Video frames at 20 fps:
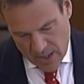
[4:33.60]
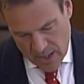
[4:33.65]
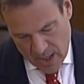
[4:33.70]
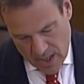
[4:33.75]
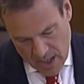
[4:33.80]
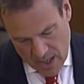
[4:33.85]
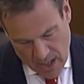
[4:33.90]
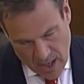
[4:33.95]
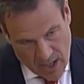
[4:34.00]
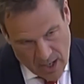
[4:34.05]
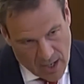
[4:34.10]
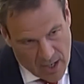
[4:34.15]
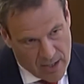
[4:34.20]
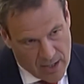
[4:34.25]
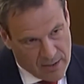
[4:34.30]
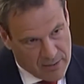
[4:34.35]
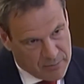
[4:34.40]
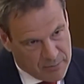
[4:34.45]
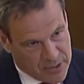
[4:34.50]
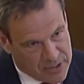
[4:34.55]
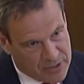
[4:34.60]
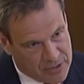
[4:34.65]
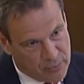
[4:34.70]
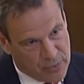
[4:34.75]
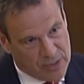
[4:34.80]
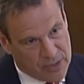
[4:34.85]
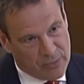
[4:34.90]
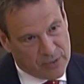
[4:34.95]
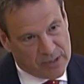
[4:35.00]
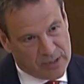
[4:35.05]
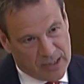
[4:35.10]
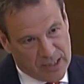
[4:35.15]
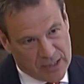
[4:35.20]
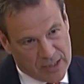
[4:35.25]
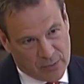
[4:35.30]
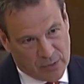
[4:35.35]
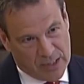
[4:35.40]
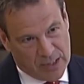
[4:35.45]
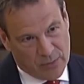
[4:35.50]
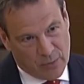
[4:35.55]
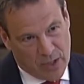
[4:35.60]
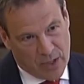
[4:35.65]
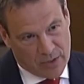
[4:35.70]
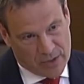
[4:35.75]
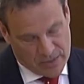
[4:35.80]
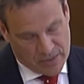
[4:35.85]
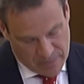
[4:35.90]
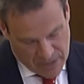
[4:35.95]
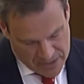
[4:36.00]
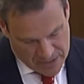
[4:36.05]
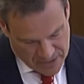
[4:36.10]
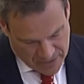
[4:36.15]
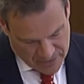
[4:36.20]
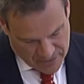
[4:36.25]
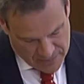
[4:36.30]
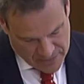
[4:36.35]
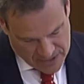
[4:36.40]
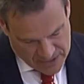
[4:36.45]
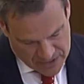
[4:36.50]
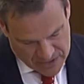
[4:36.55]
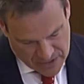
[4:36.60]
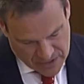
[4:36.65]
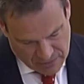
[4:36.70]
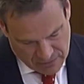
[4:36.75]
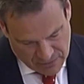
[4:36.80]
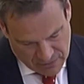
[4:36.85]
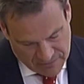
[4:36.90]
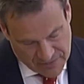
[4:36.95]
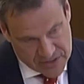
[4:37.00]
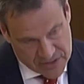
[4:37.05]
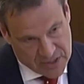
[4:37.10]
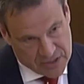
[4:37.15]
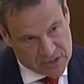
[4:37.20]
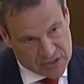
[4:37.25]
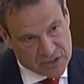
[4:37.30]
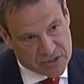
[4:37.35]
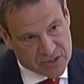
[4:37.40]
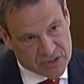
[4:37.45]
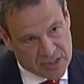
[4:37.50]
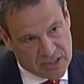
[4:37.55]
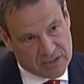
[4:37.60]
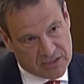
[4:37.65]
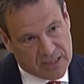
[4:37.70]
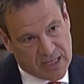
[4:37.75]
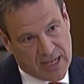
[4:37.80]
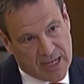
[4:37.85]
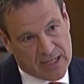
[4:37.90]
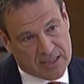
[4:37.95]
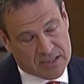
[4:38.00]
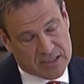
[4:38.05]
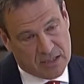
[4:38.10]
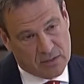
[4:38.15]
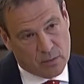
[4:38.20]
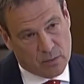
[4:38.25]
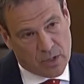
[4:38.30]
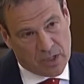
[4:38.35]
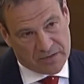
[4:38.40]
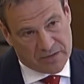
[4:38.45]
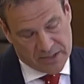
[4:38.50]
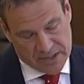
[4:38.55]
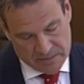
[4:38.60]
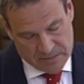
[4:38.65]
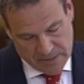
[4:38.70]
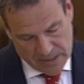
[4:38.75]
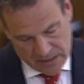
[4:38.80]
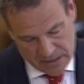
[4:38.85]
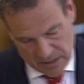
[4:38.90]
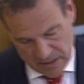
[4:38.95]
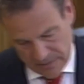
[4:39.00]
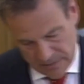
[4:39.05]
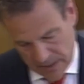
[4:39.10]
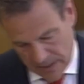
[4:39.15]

But we would equally welcome another ministerial visit to see the excellent work that is being done there.